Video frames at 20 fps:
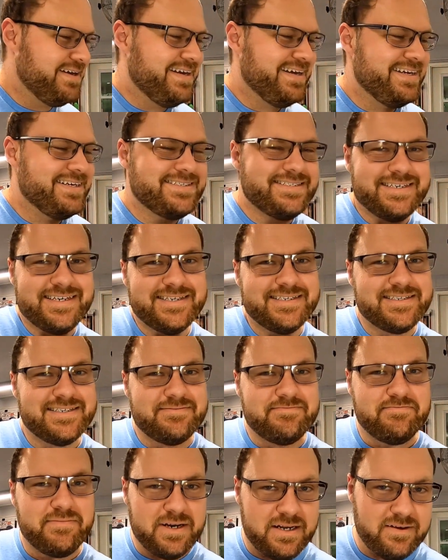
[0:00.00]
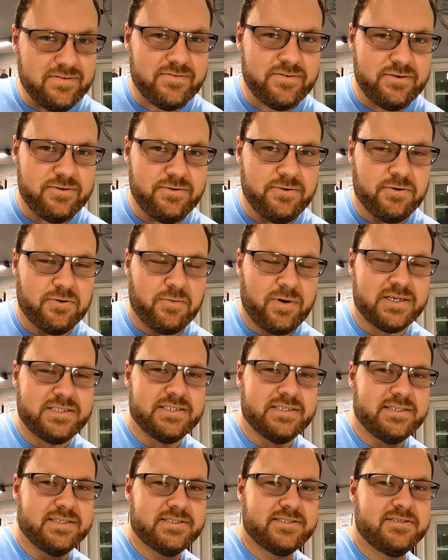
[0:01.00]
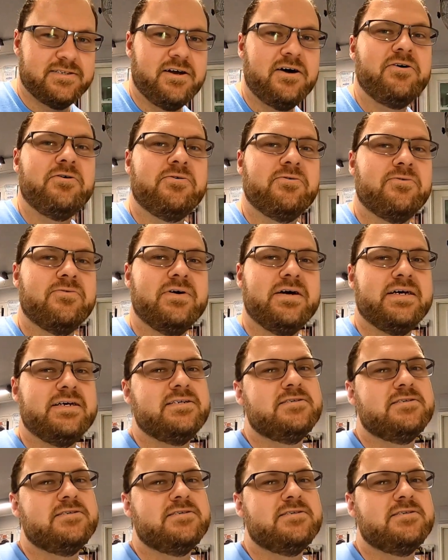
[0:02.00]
as many of you who are watching this know,